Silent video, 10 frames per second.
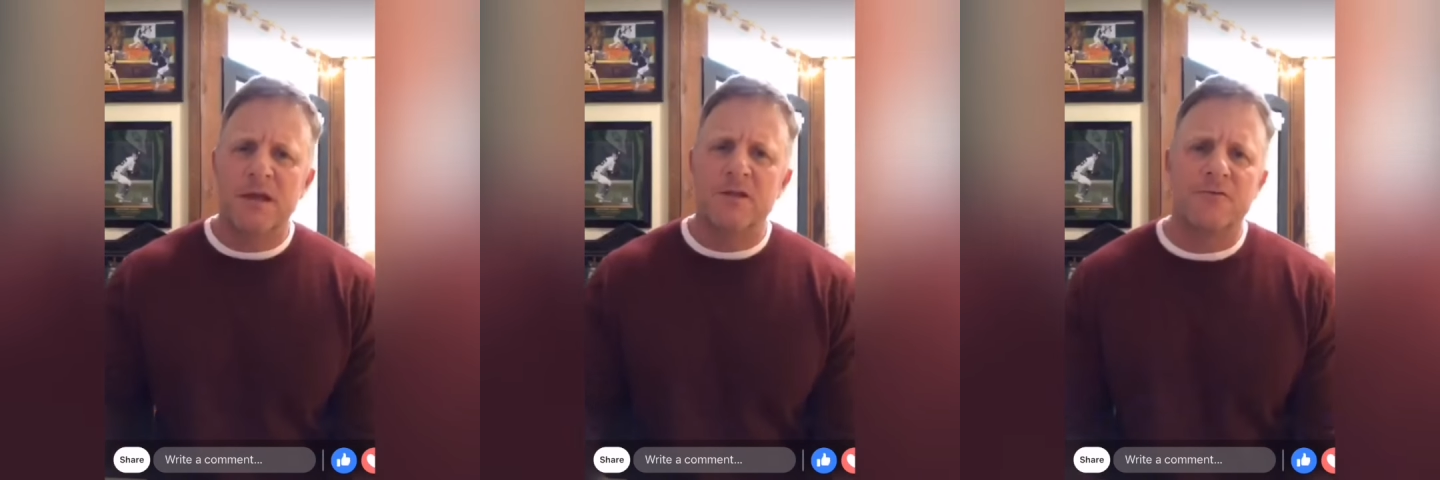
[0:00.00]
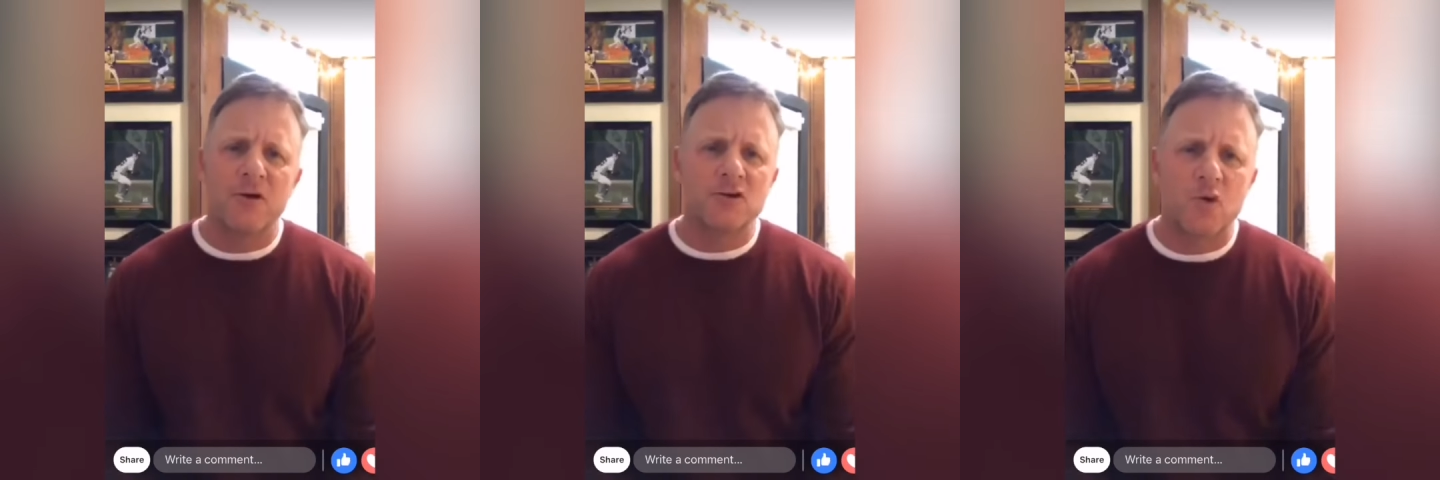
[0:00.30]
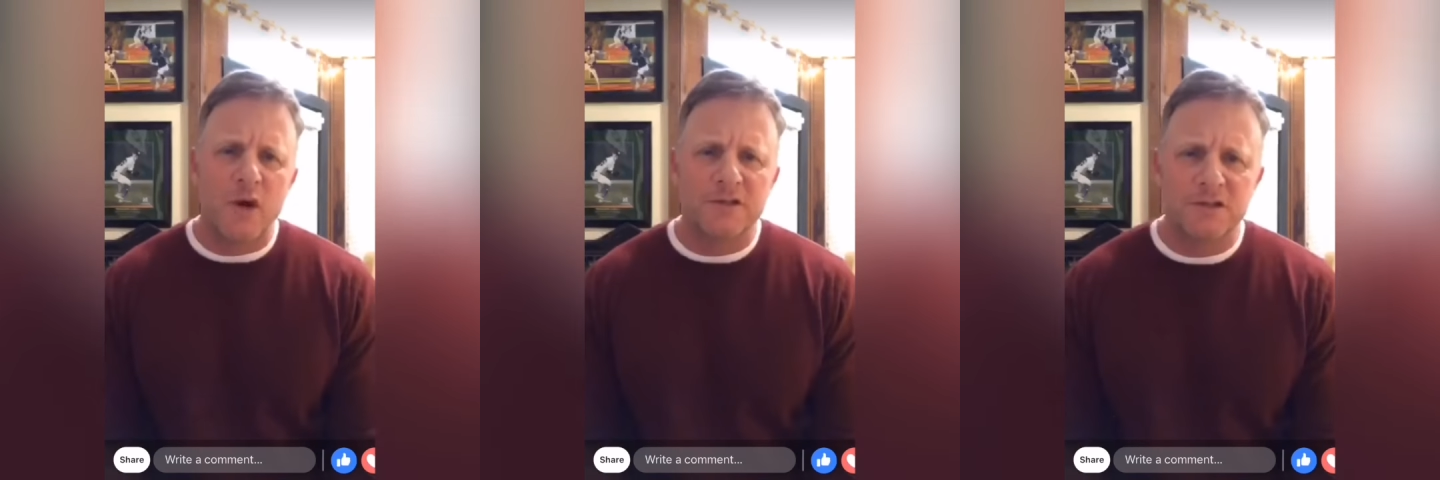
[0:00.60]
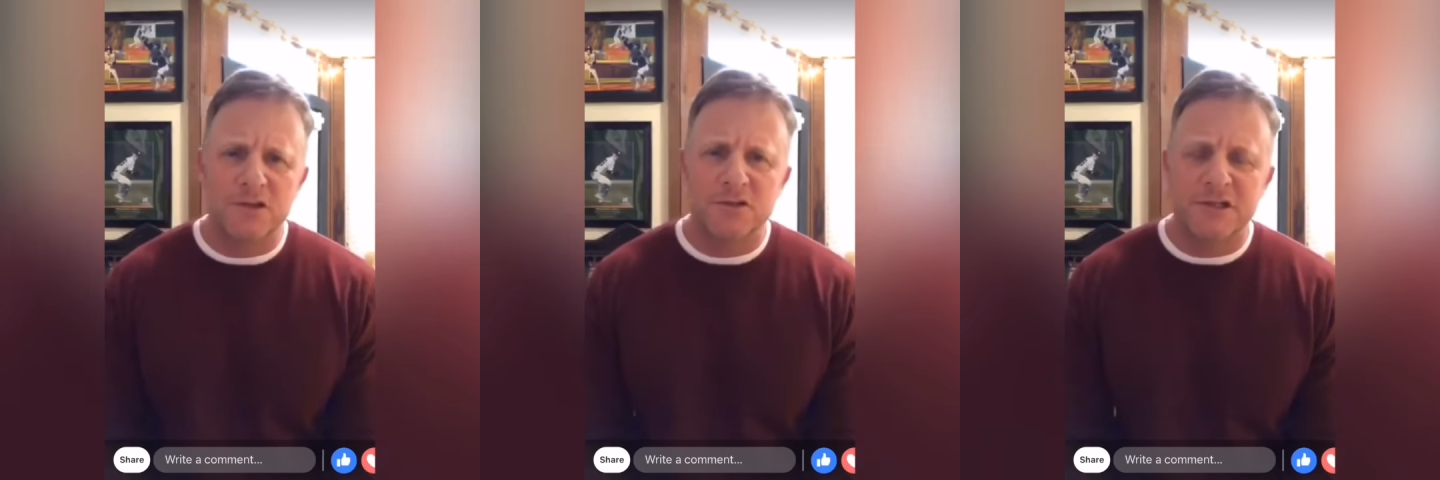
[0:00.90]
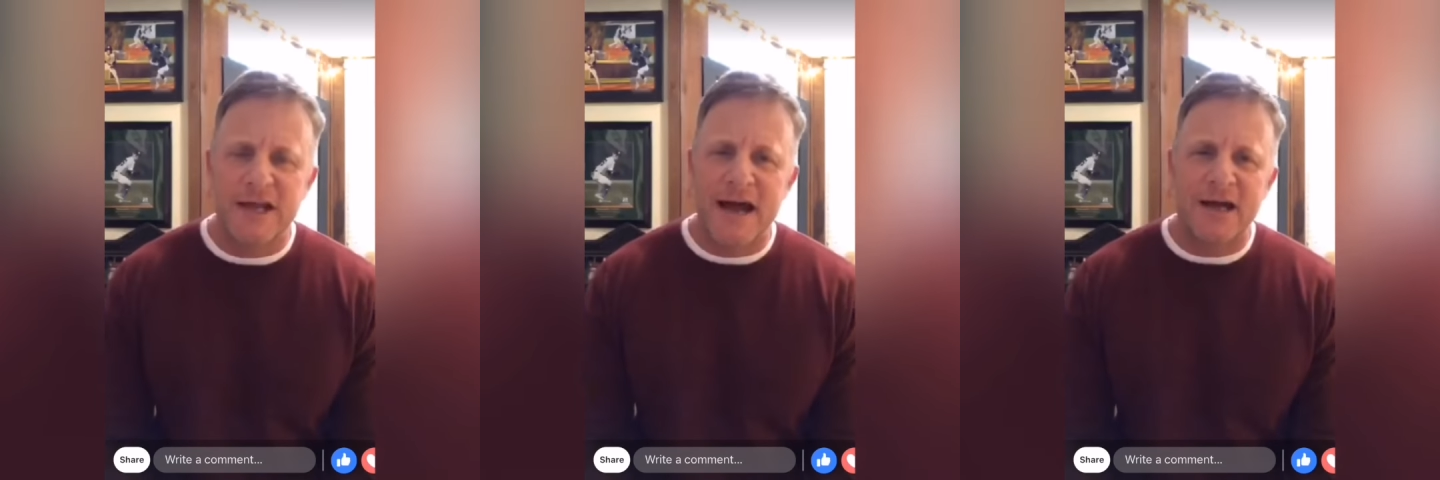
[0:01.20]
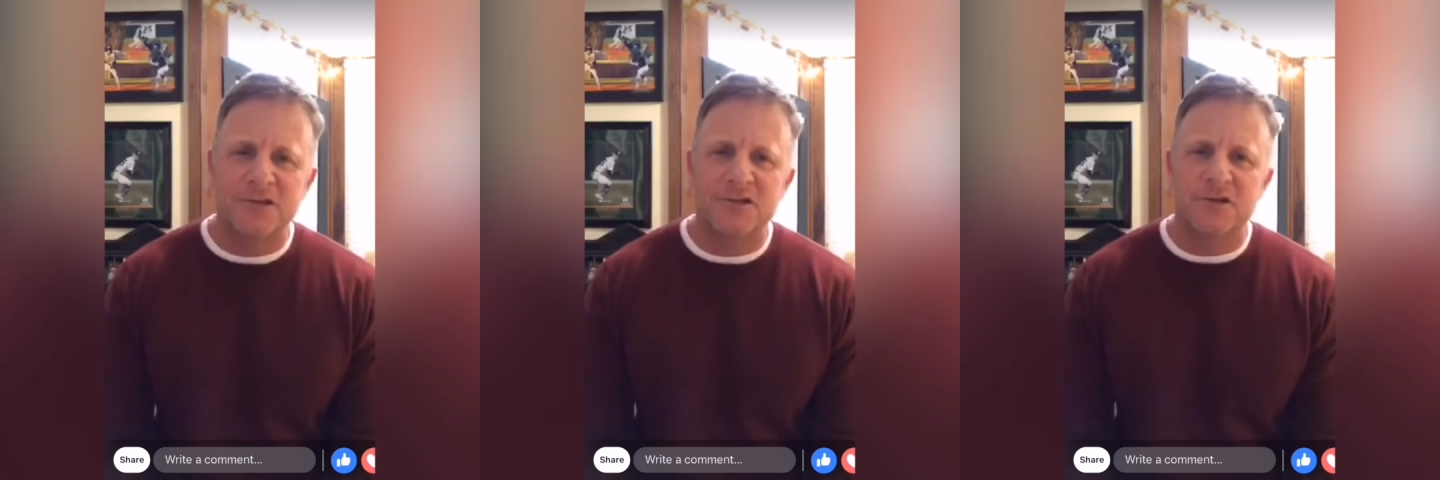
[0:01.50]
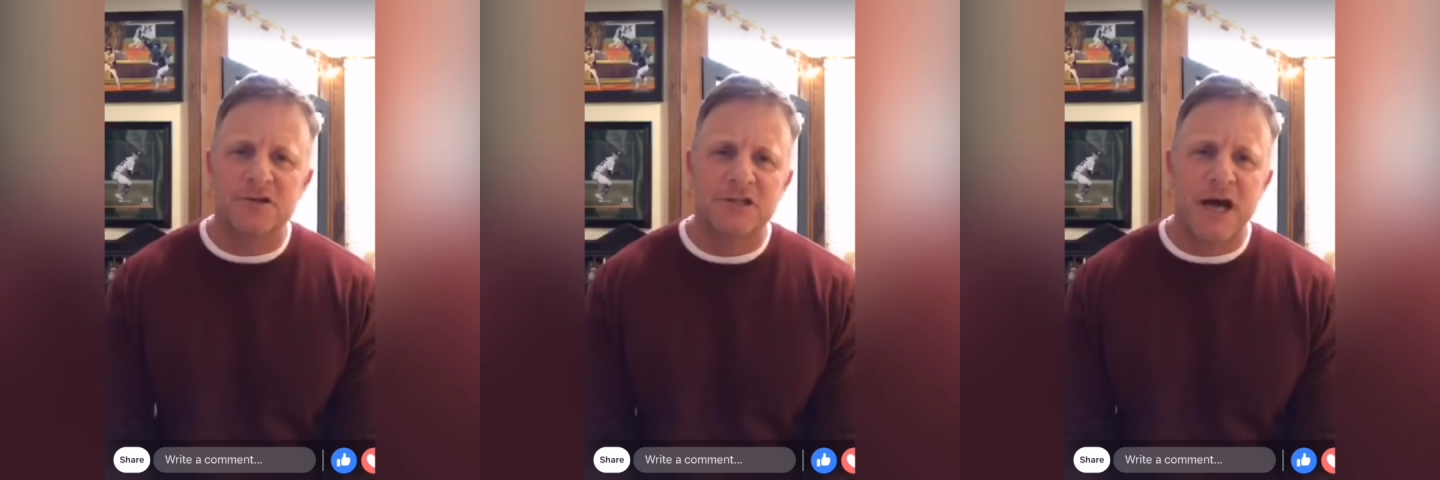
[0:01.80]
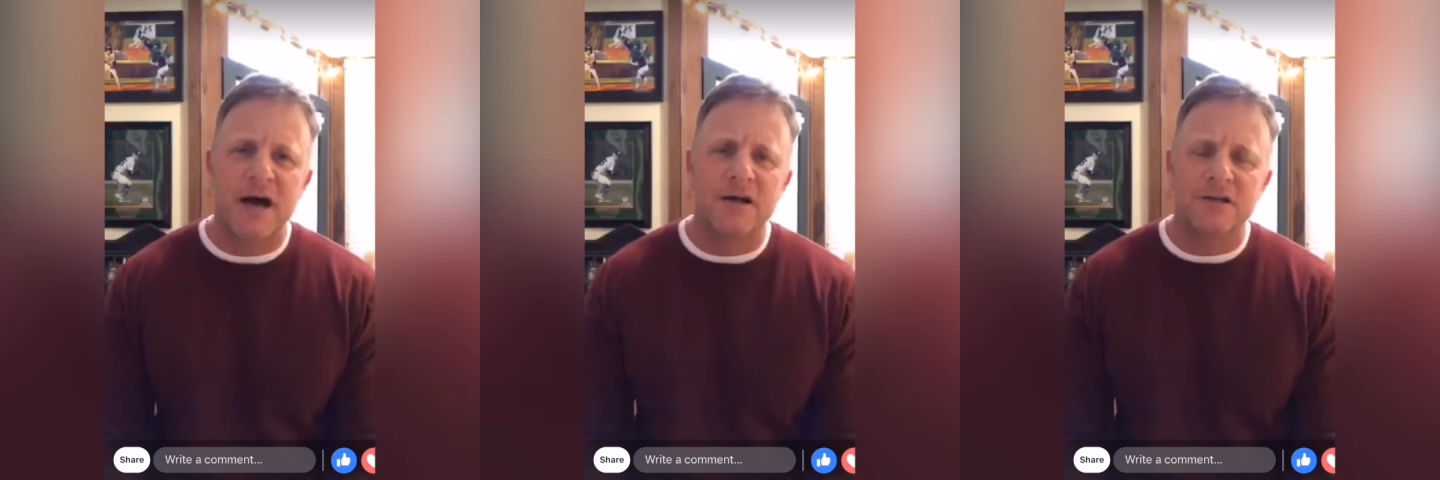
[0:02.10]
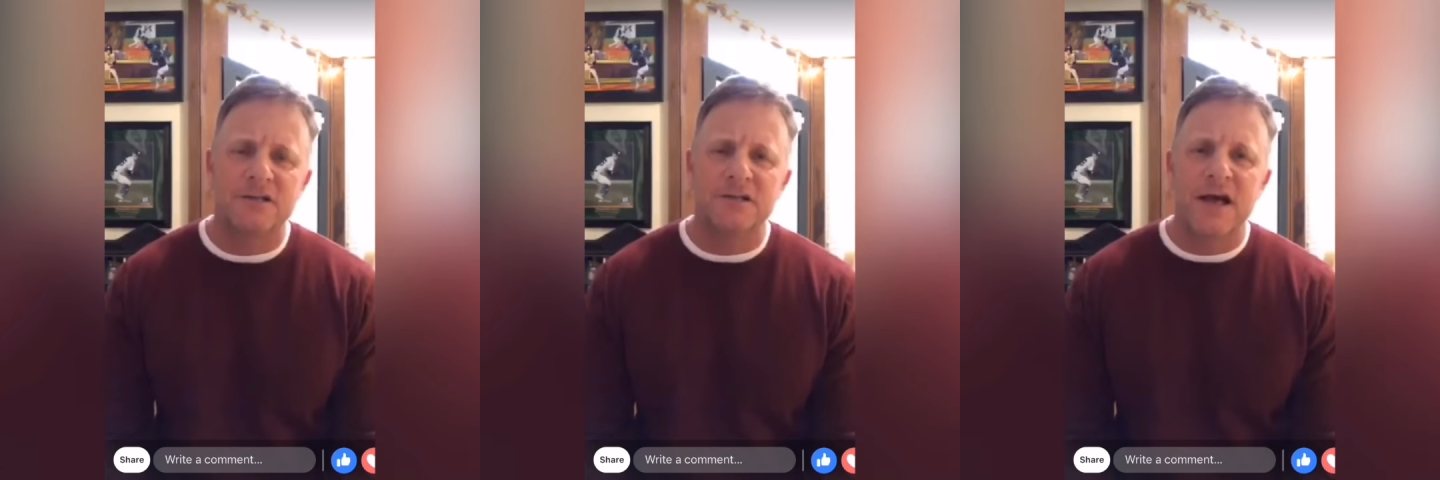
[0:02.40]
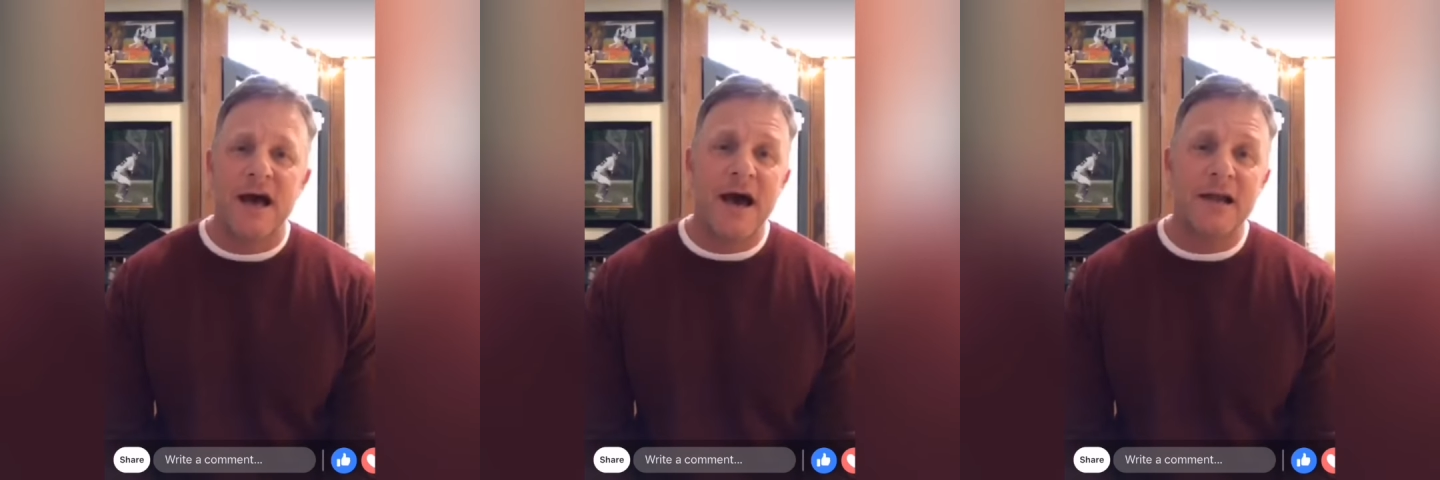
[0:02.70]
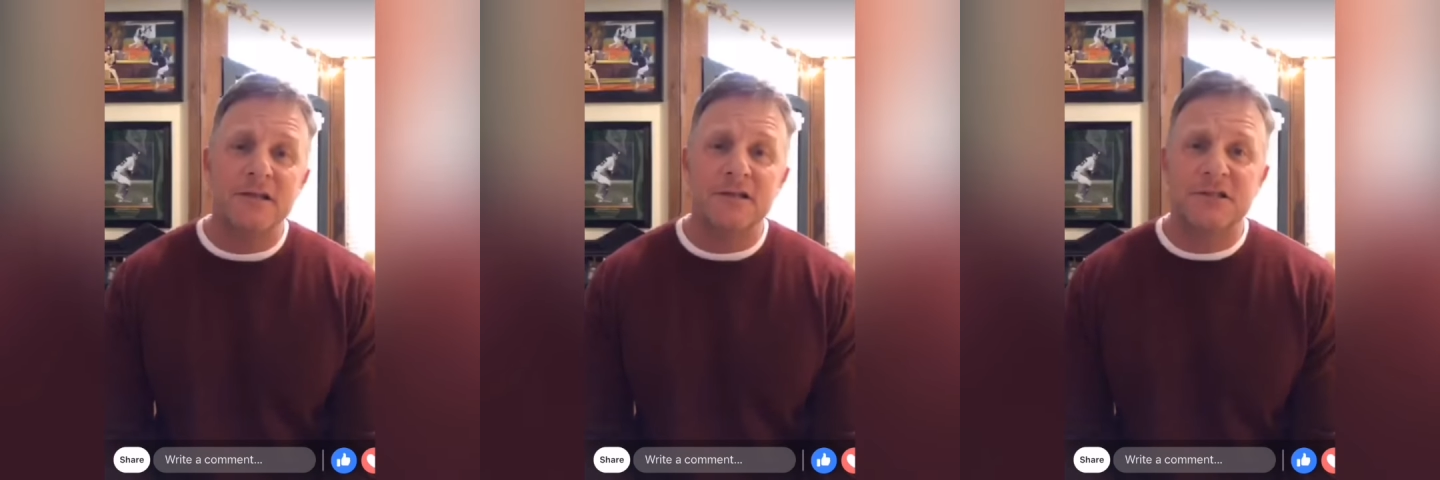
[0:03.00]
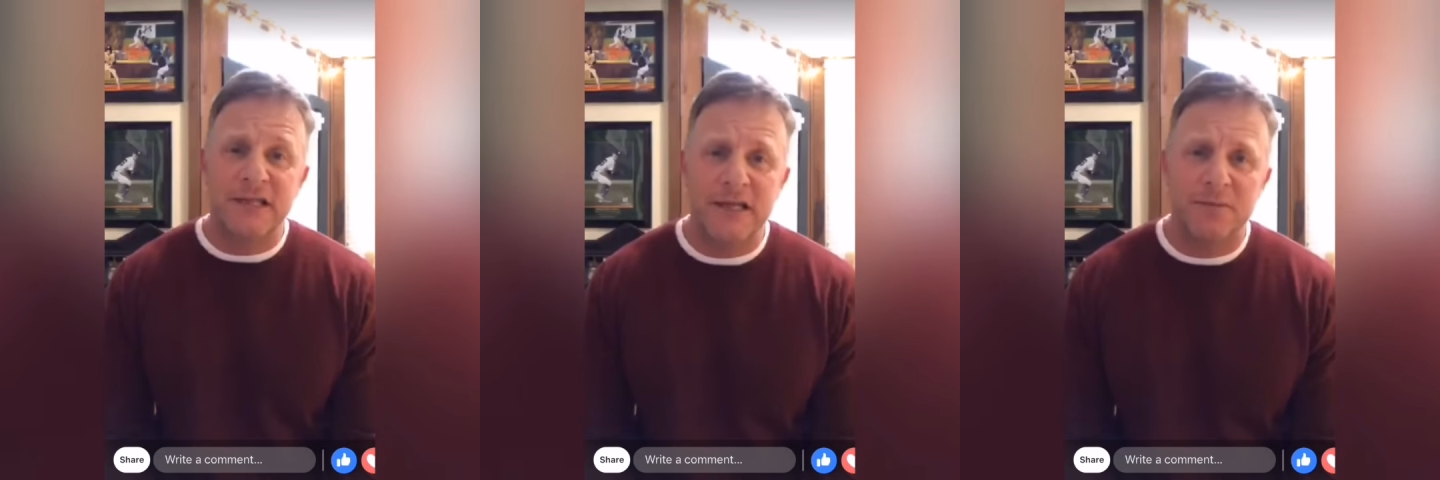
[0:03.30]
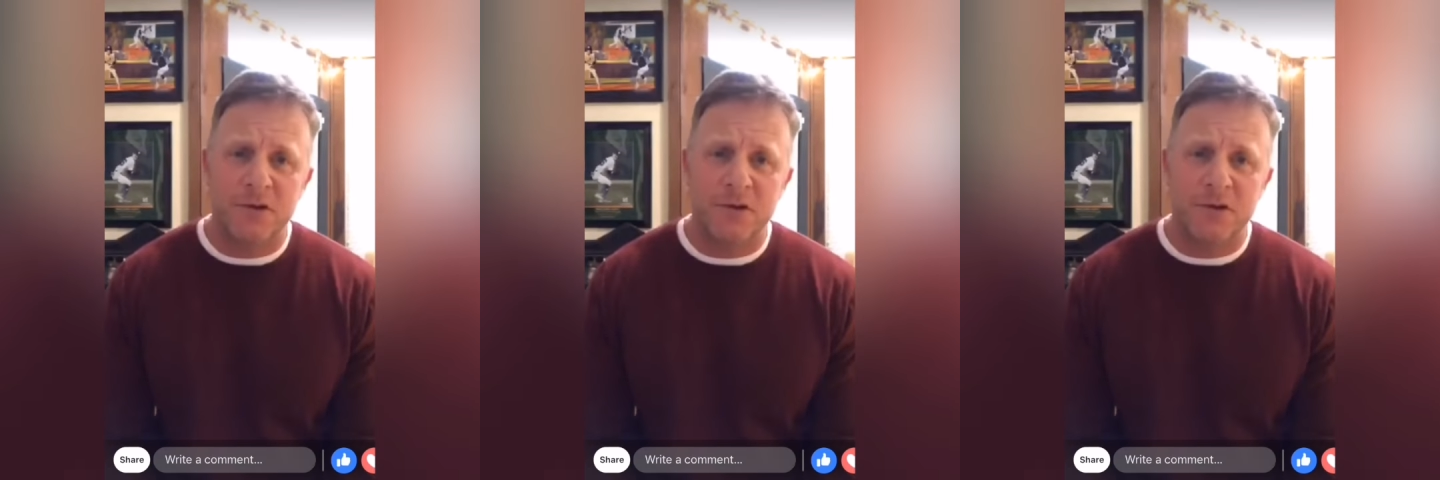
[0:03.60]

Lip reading: the first question you should ask your child is, how did the team